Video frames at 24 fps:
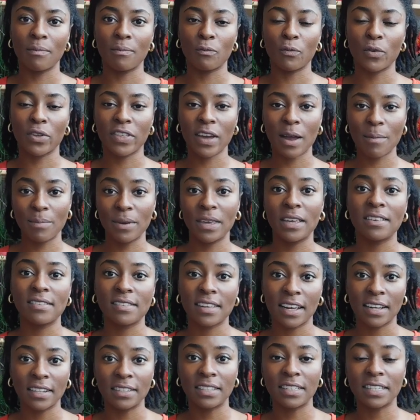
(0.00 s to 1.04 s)
With that being
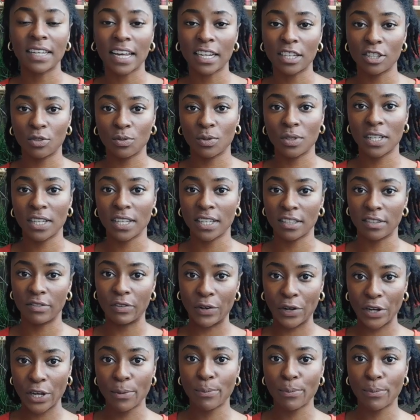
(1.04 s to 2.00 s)
said, scheduling is very